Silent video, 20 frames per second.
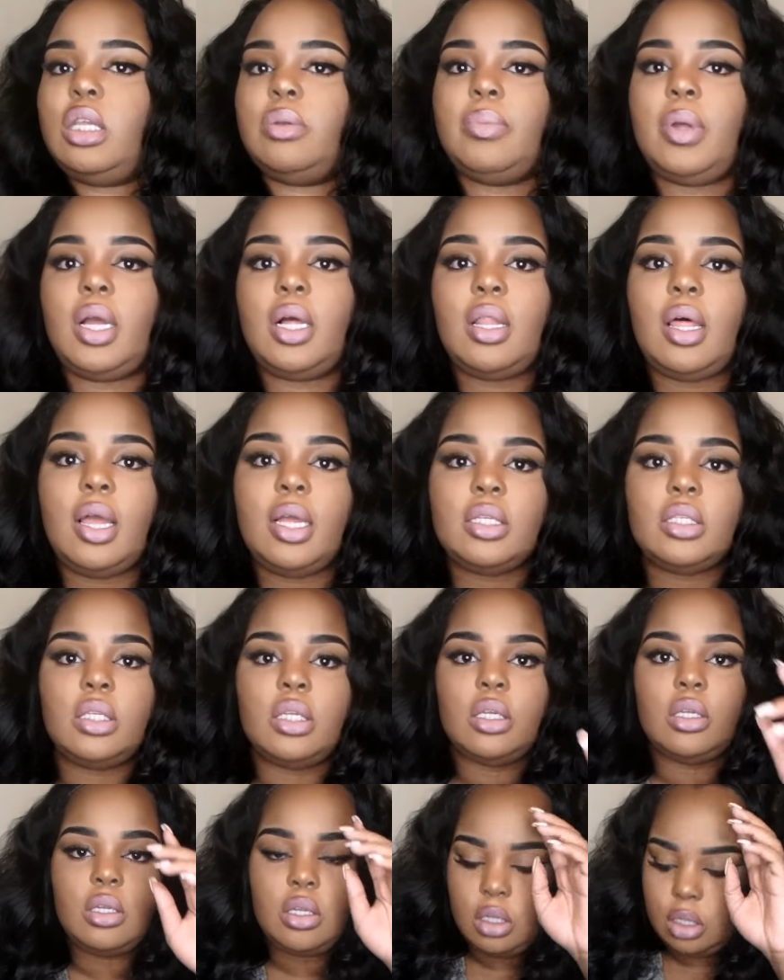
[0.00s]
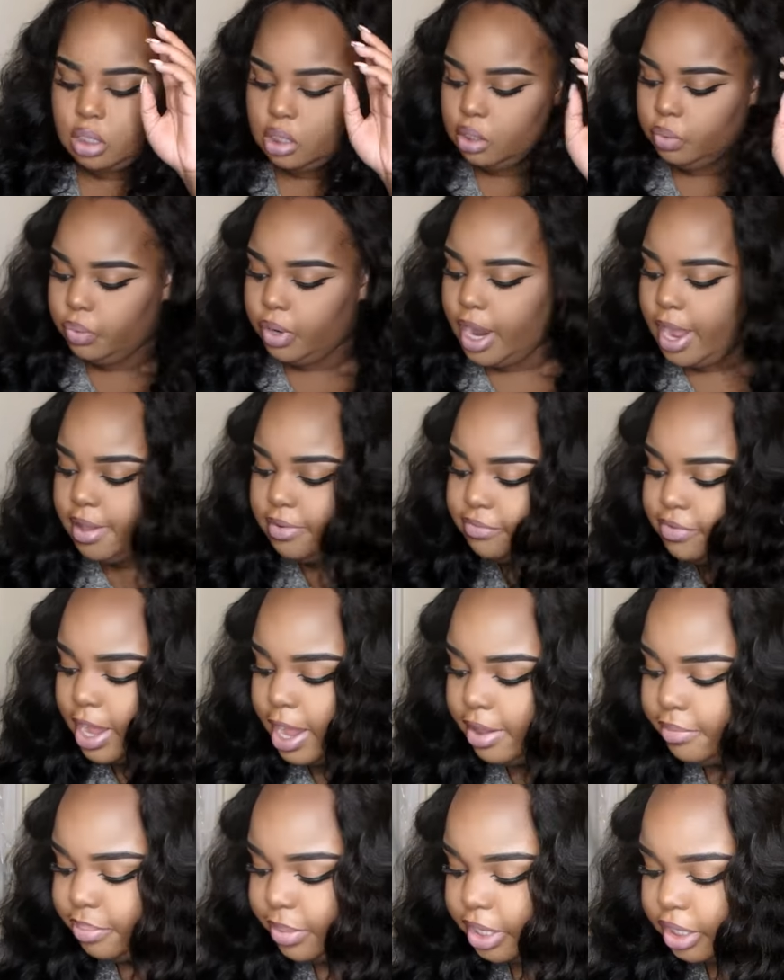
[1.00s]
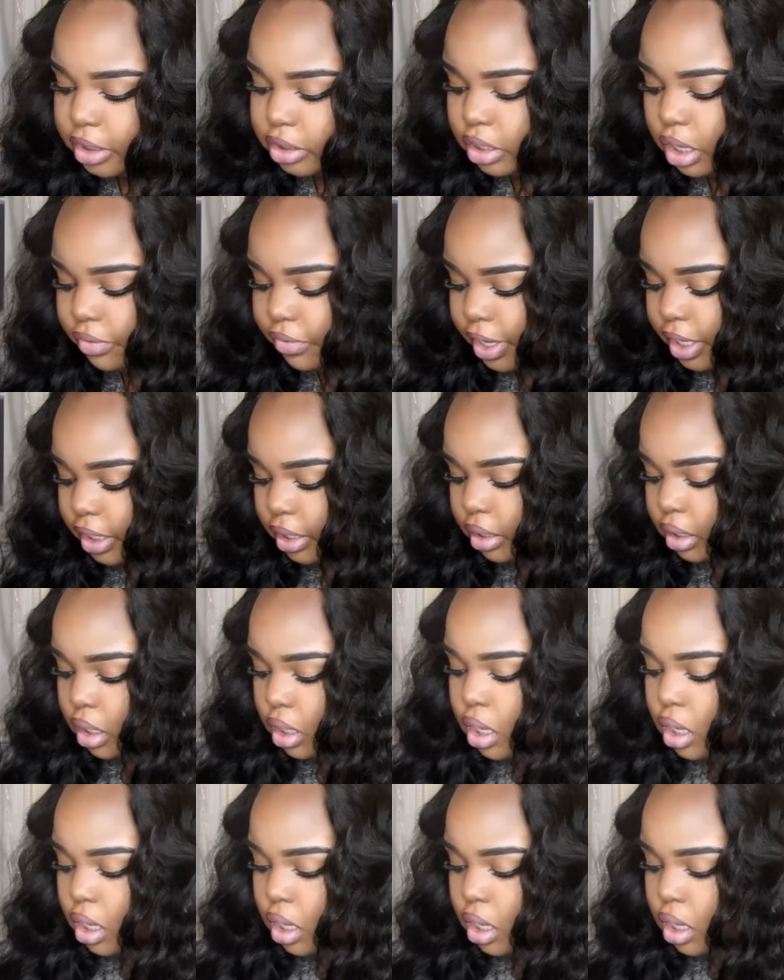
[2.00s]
in my closet. And we're at 5 minutes already.